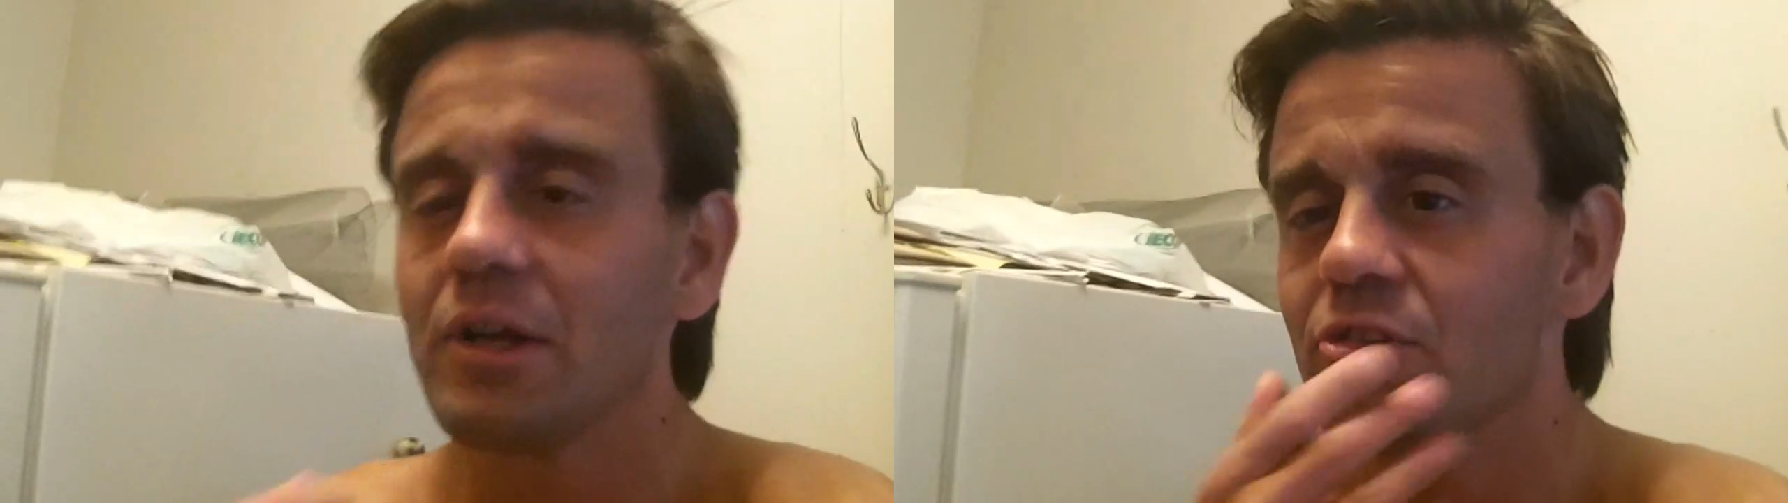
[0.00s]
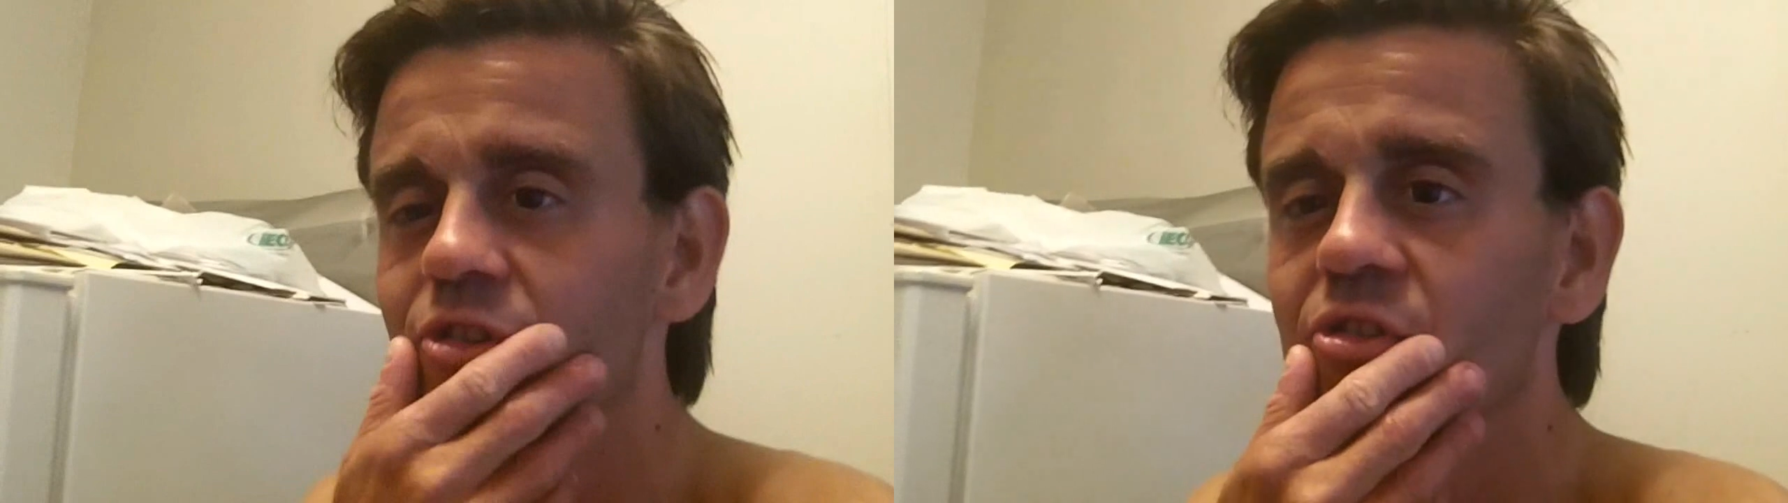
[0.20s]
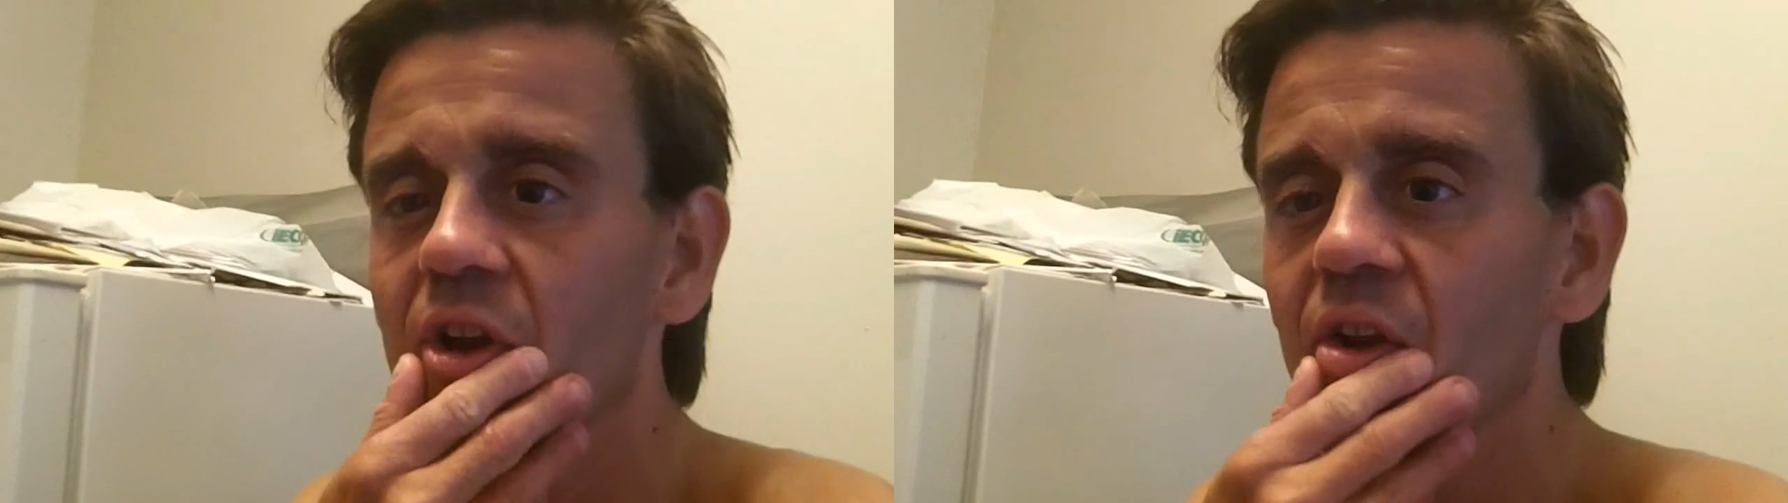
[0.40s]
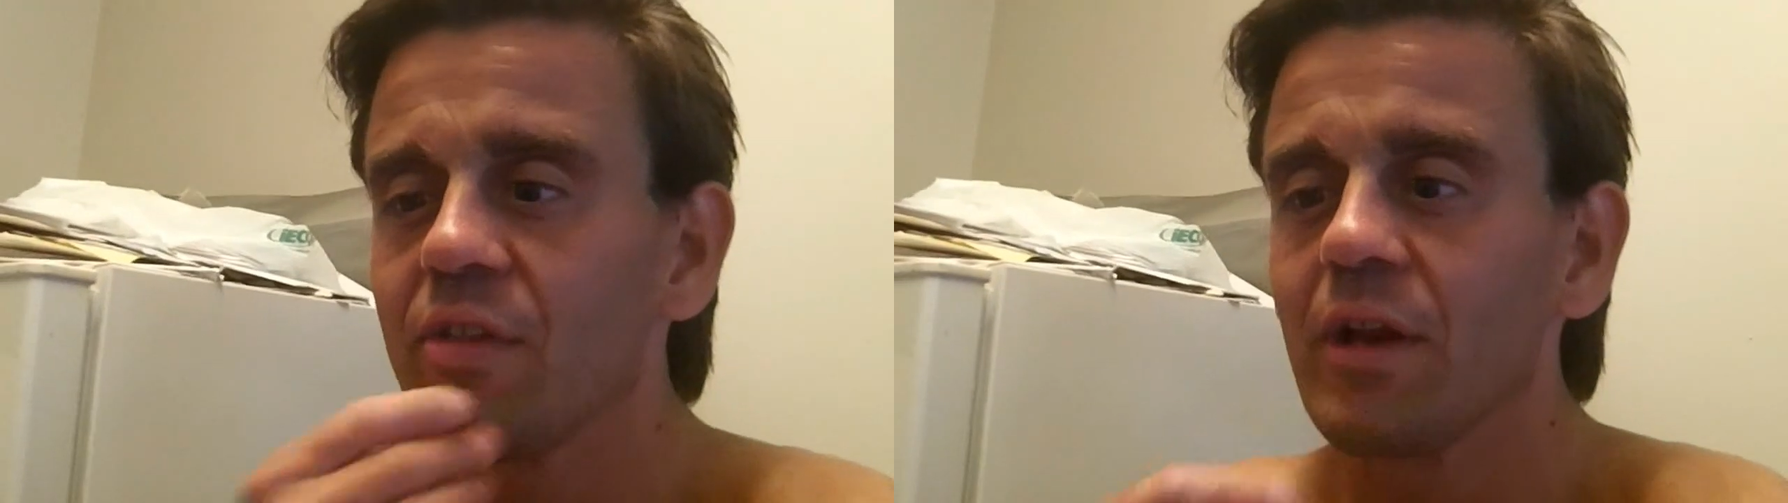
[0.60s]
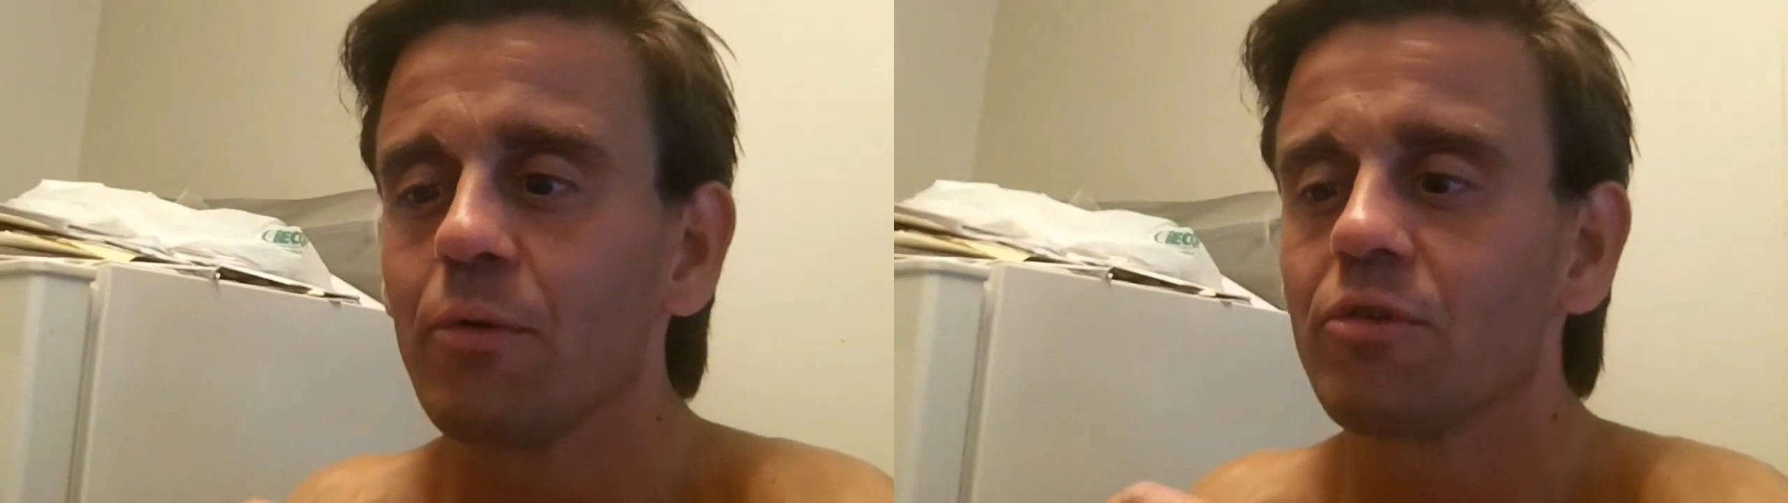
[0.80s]
I just
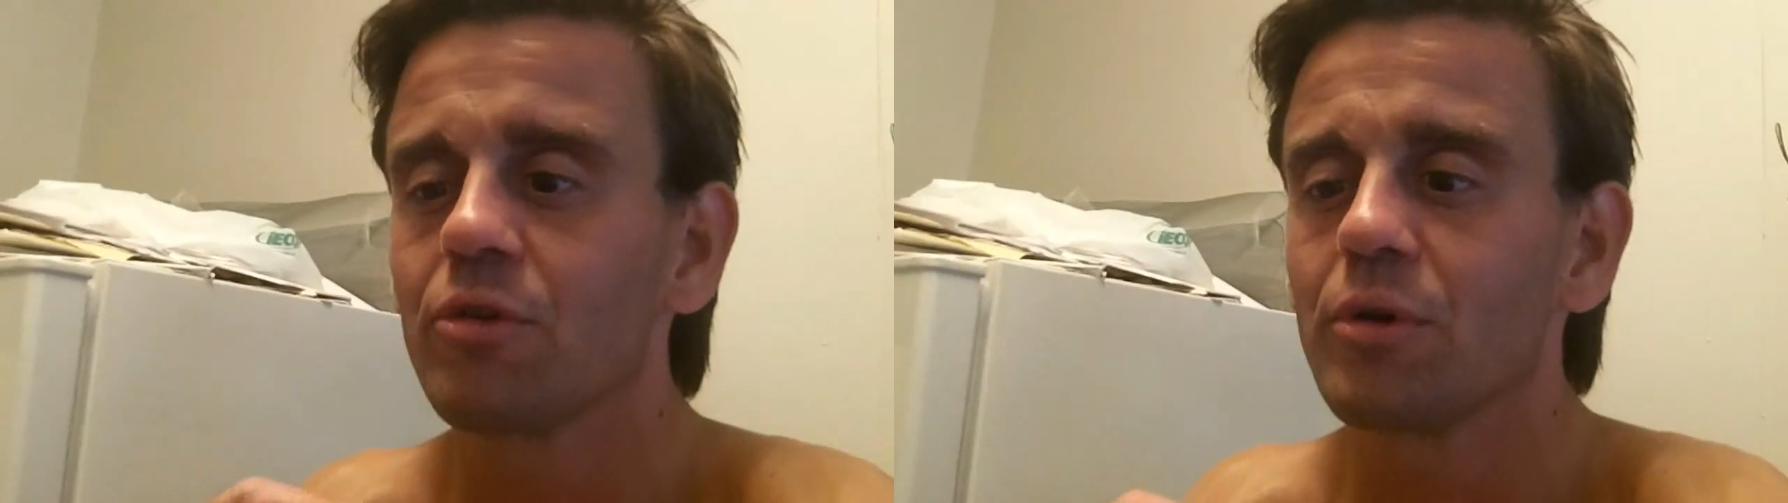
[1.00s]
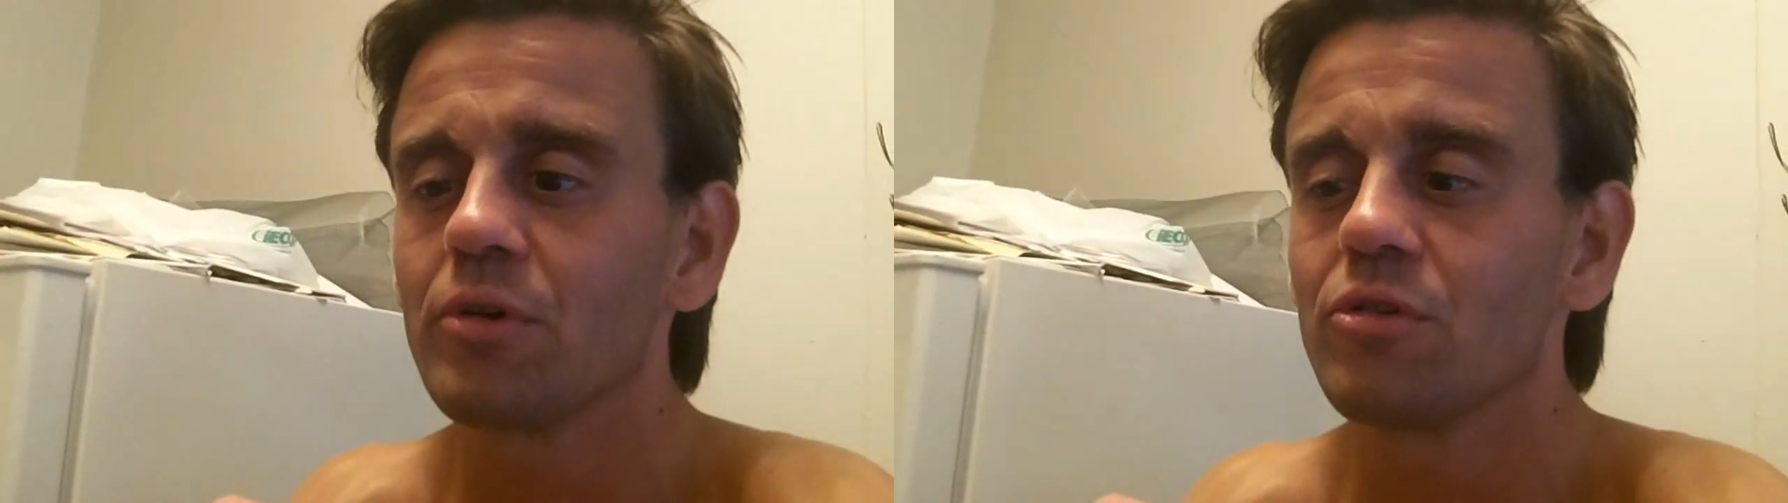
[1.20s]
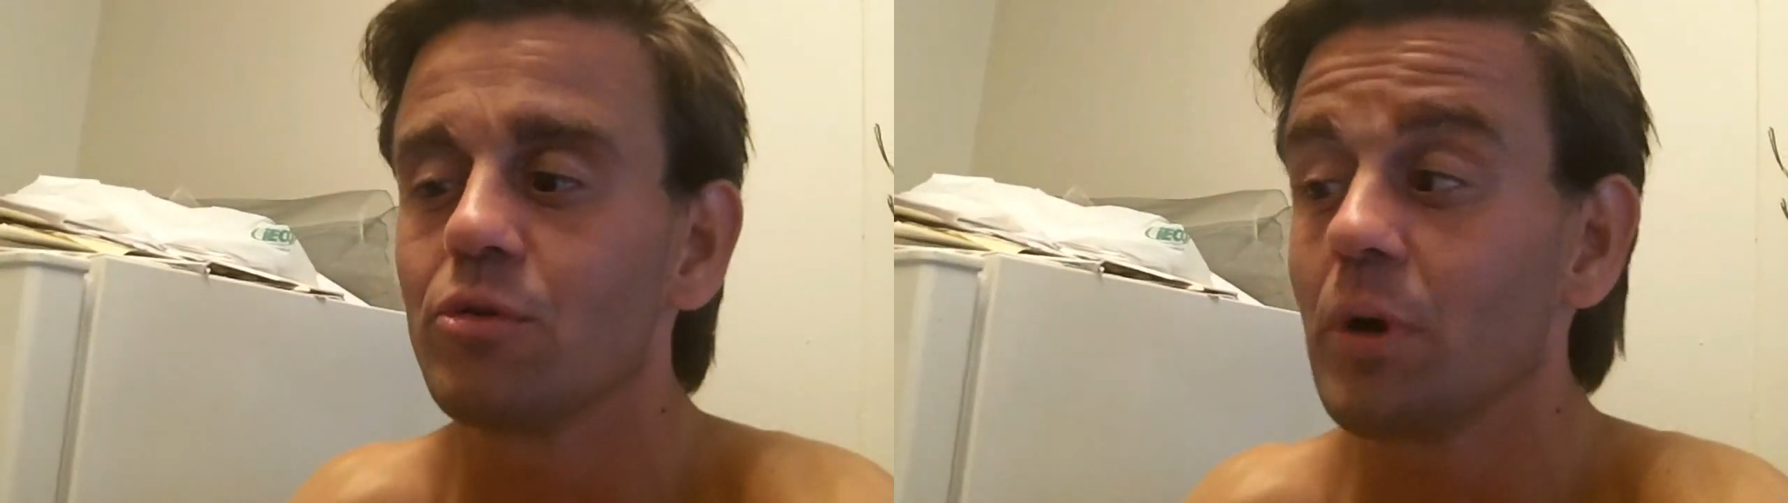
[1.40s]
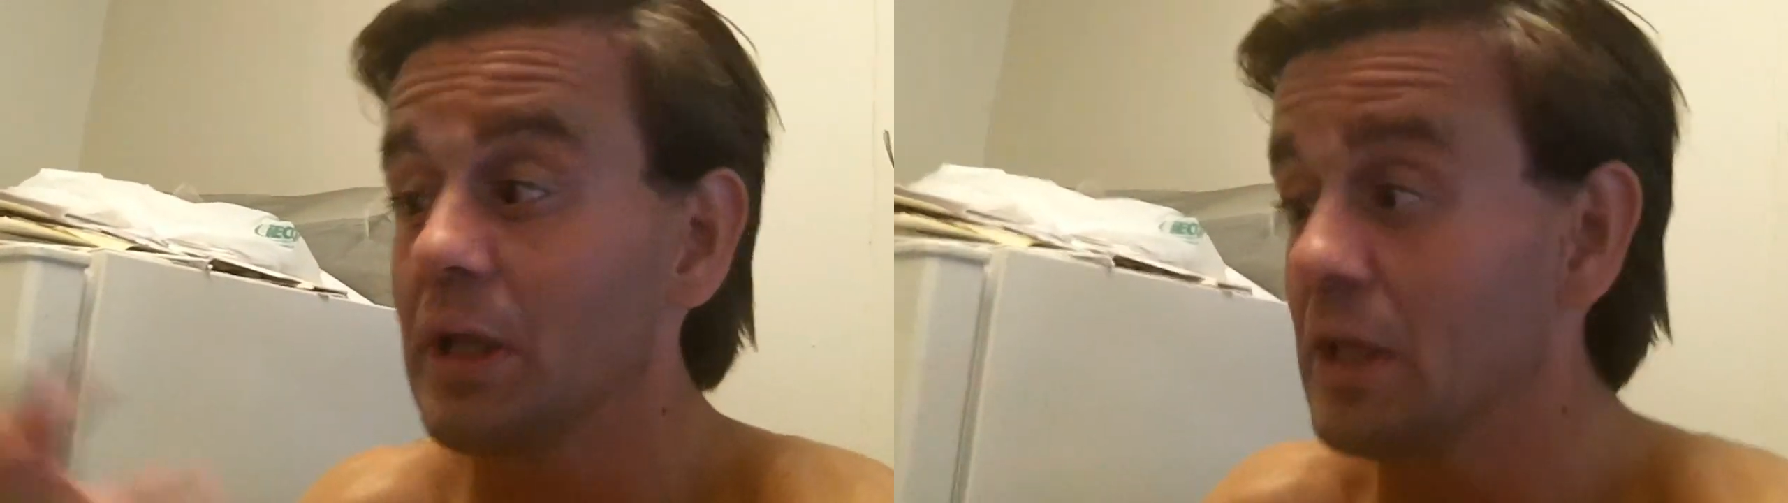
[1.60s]
decided that I was going to I